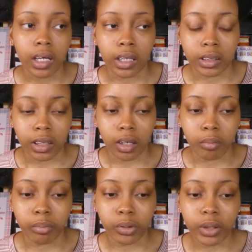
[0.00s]
and
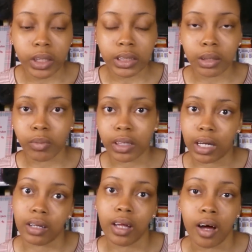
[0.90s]
um, beauty is something that
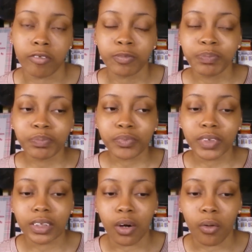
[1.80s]
I love.
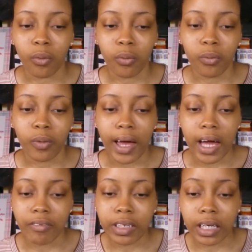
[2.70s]
So
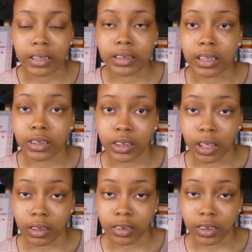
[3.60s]
having not done
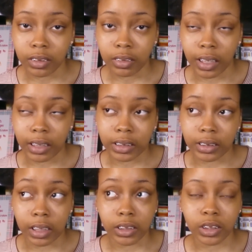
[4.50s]
such, like
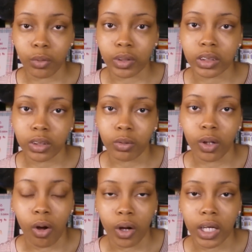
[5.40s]
done so in so
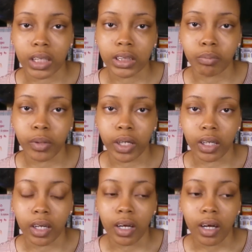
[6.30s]
long, it's
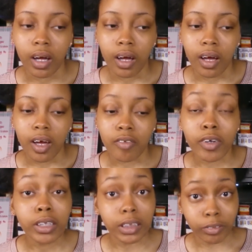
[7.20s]
been
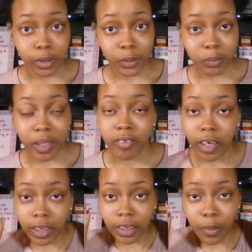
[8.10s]
very difficult. But I
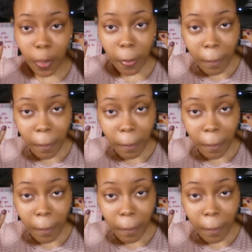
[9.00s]
finally